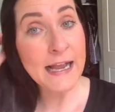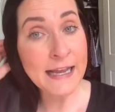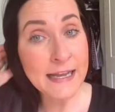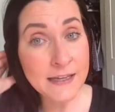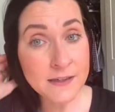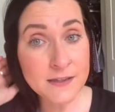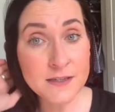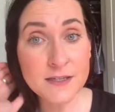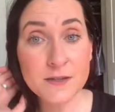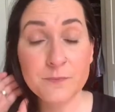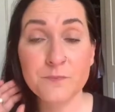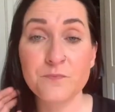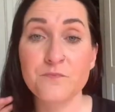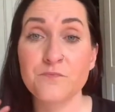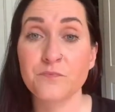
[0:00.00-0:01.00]
And
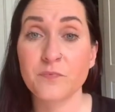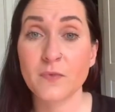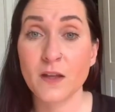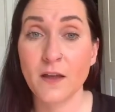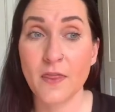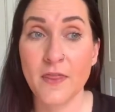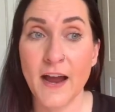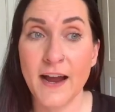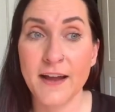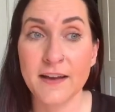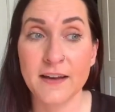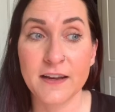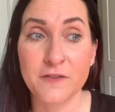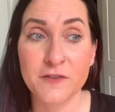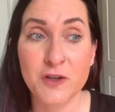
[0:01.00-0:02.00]
that
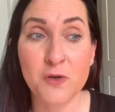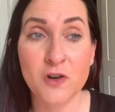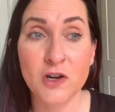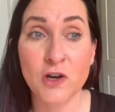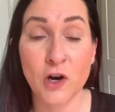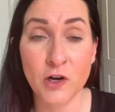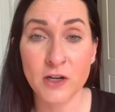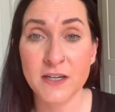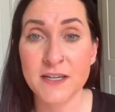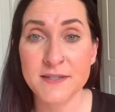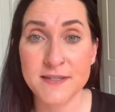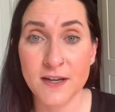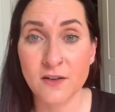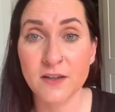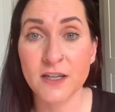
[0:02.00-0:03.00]
if you are already
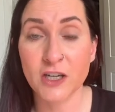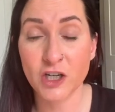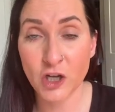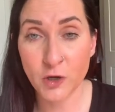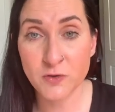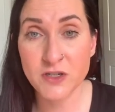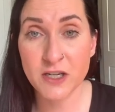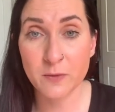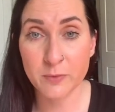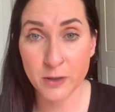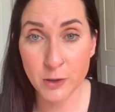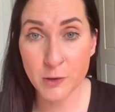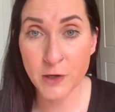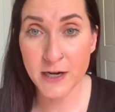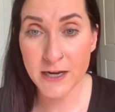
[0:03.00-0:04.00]
selling a coaching
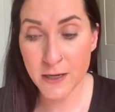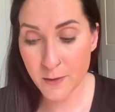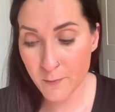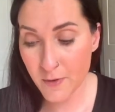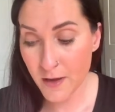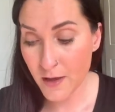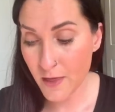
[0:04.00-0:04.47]
program